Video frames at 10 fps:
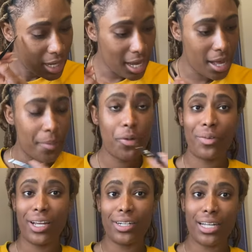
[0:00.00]
But
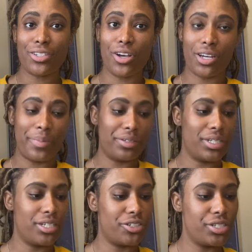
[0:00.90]
we are not talking about
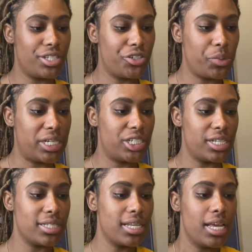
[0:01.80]
dangerous
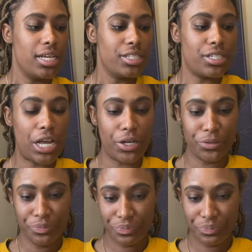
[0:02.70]
situations. So